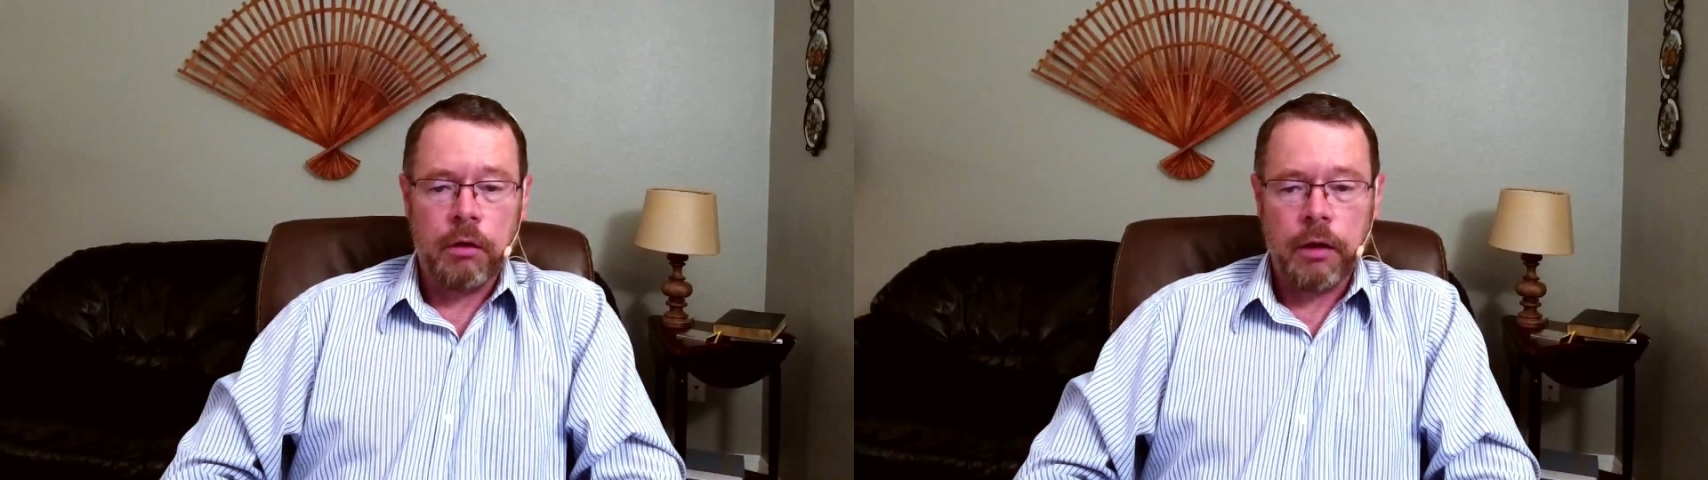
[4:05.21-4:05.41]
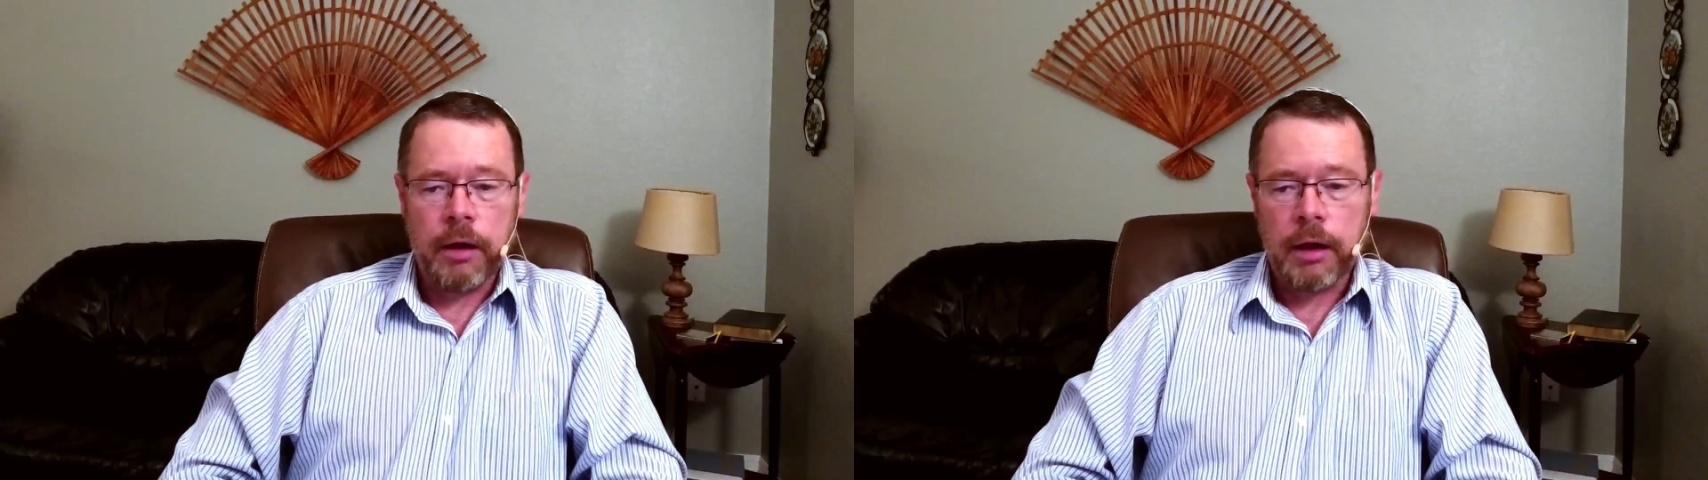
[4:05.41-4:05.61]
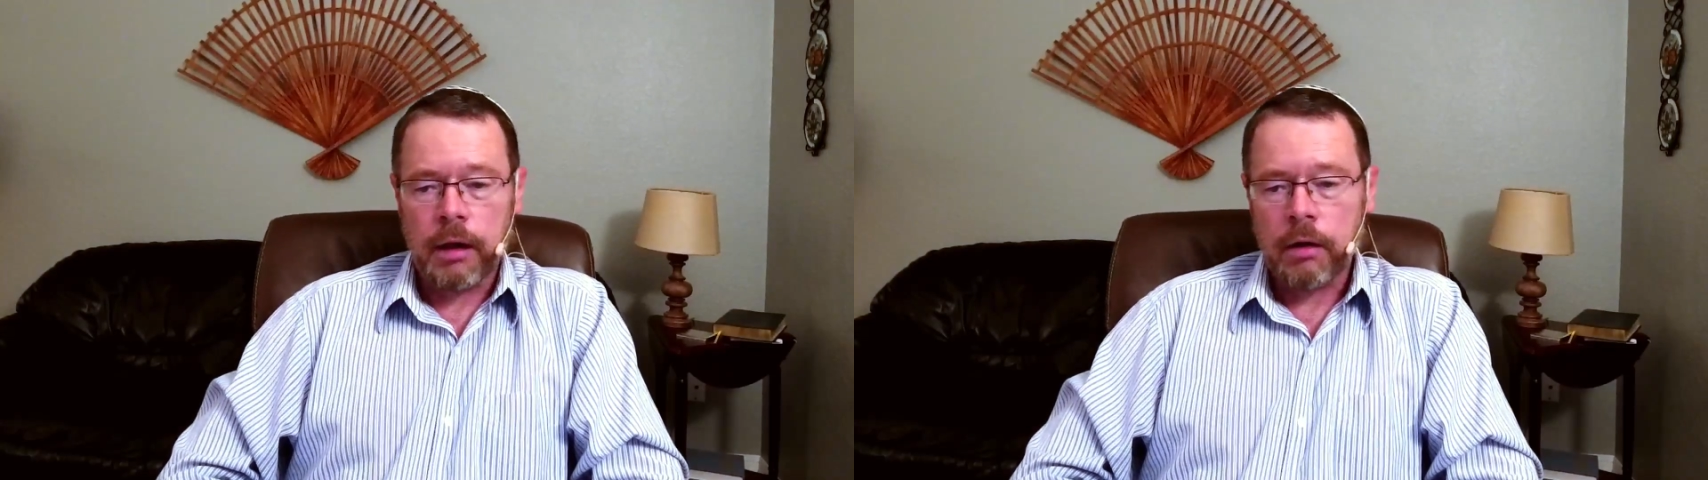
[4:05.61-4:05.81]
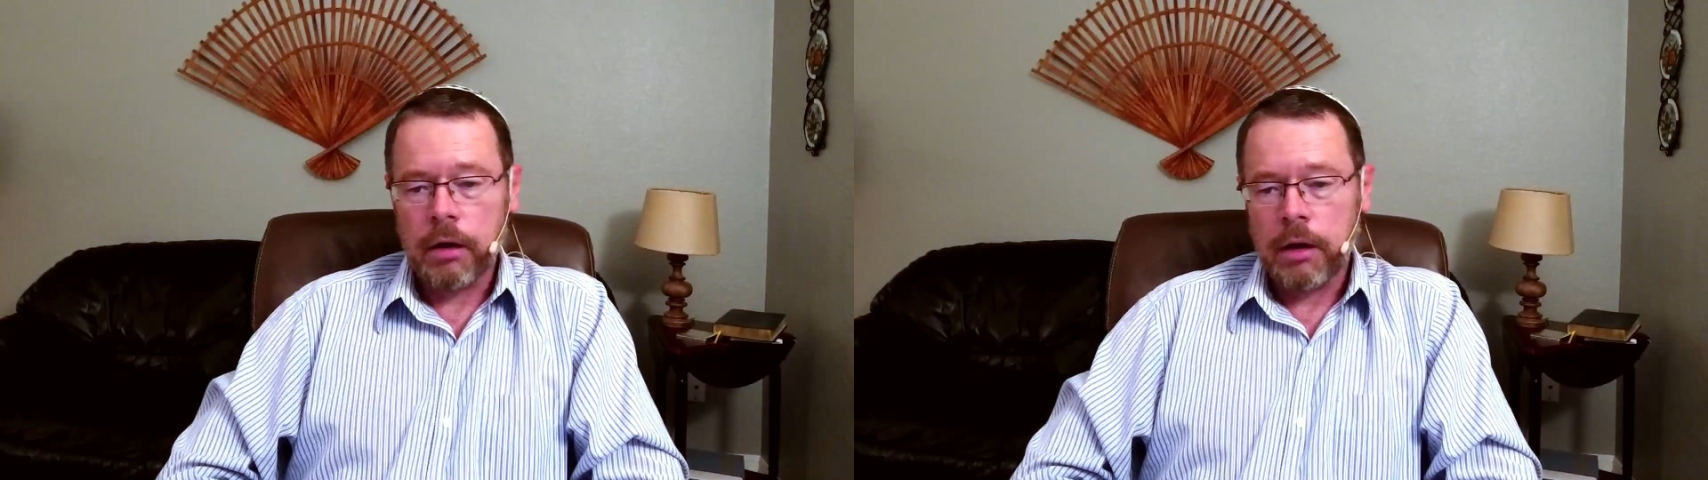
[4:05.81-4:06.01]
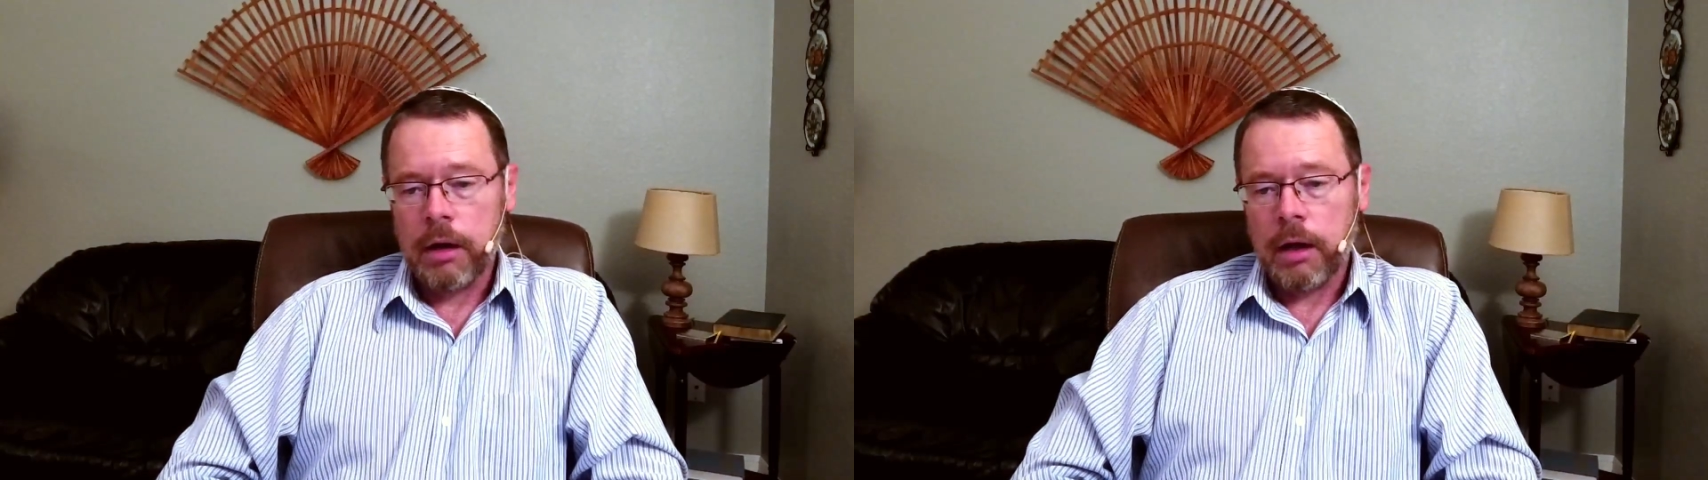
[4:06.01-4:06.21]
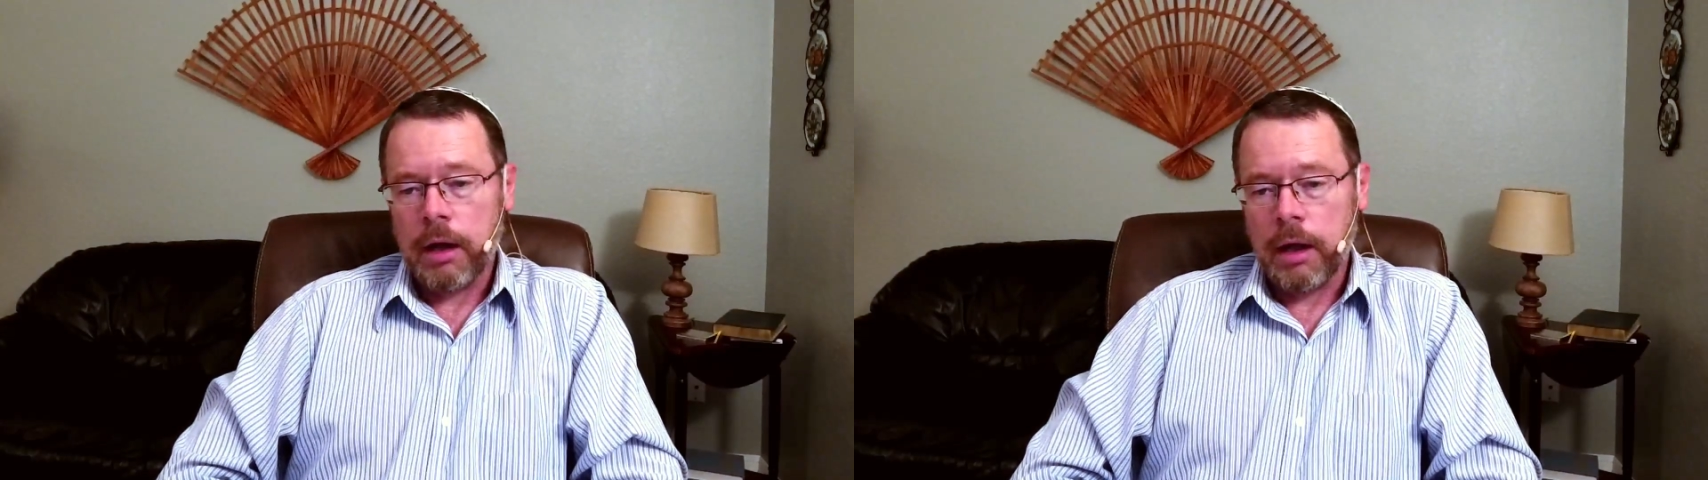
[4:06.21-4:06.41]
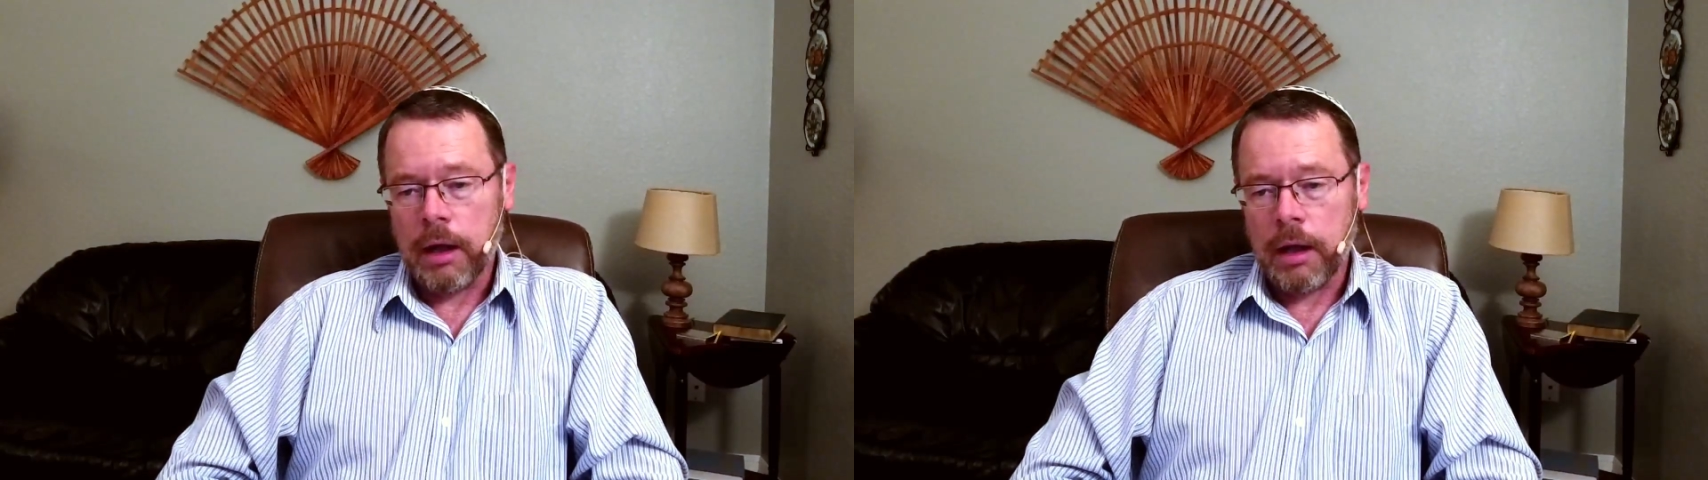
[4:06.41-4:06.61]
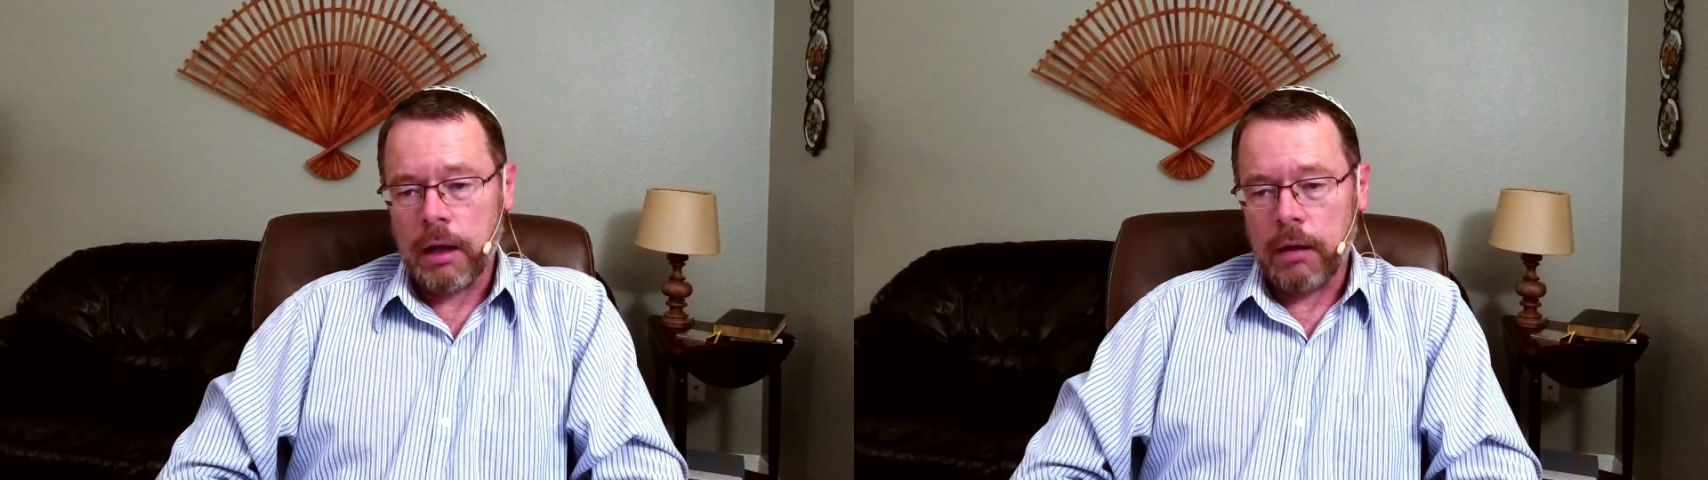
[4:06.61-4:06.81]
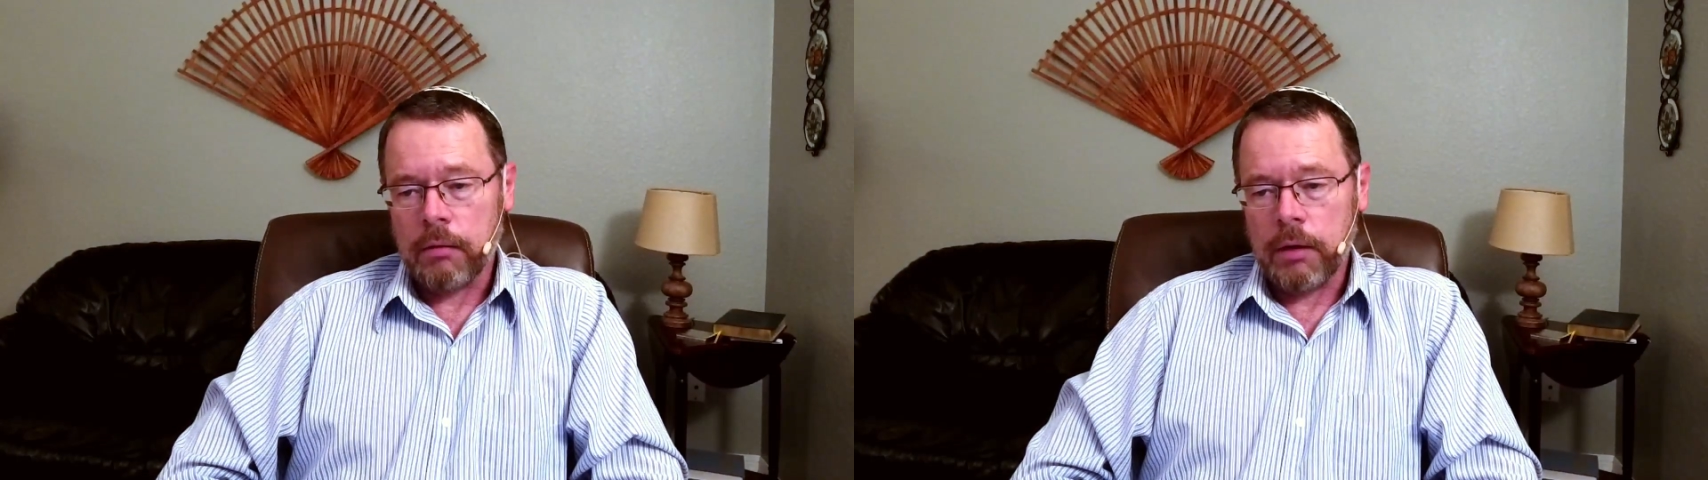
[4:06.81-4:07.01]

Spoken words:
land, and